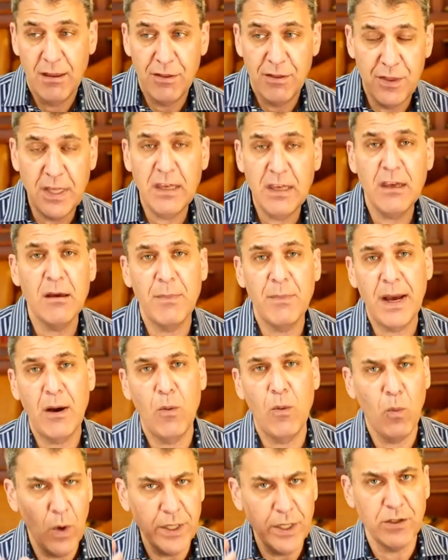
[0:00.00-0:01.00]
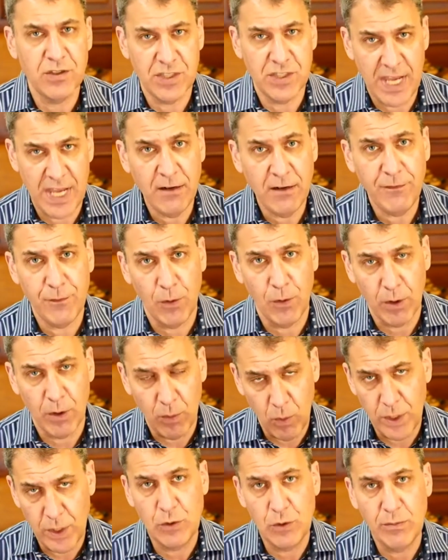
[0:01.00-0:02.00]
thinking about what you stand for and what you